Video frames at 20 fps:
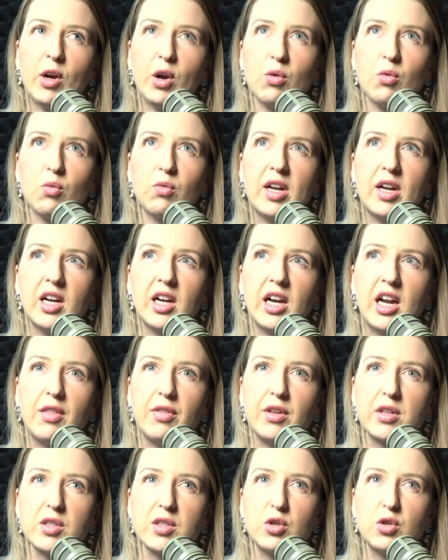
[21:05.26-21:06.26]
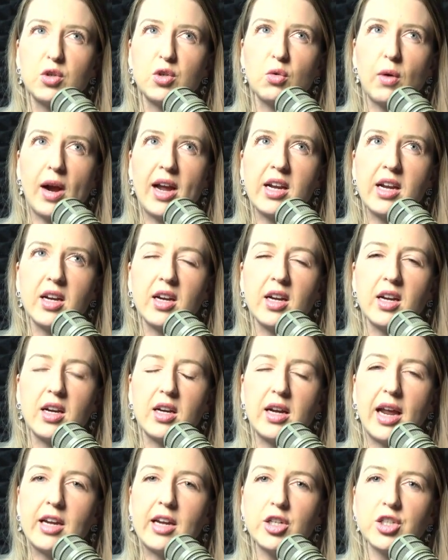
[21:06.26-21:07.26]
we're not really this great
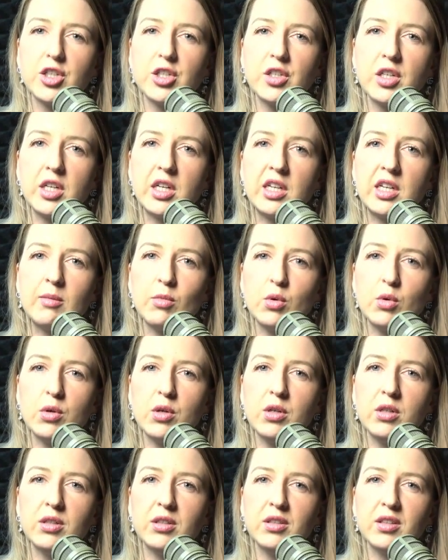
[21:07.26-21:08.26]
nation anymore.